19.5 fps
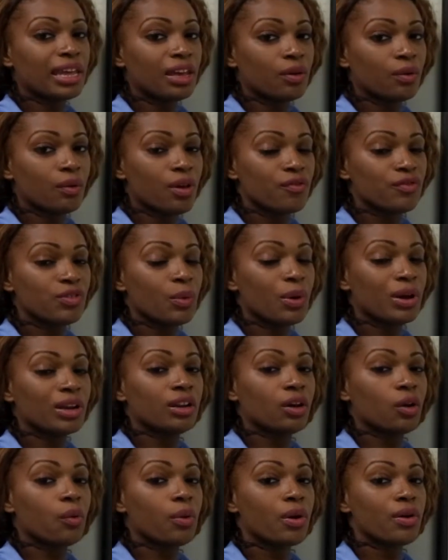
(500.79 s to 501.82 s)
equal if you want
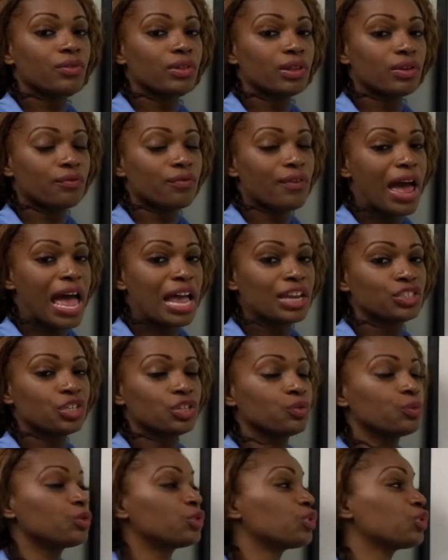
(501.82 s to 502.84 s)
an equivalent
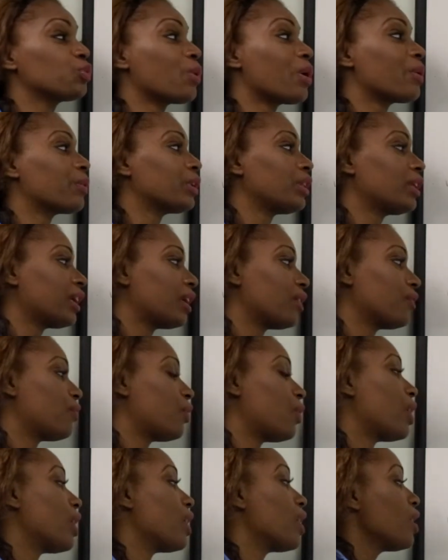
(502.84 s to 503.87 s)
fraction, which is what we're looking
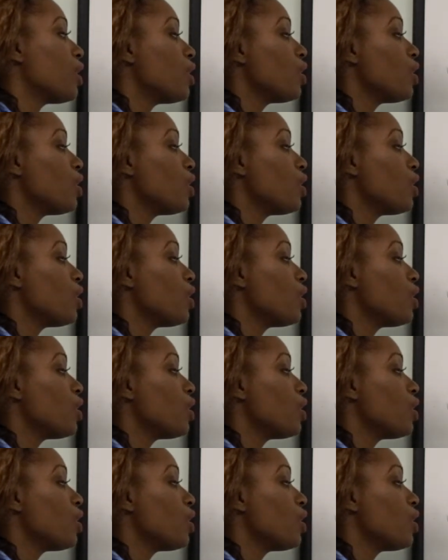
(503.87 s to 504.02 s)
for.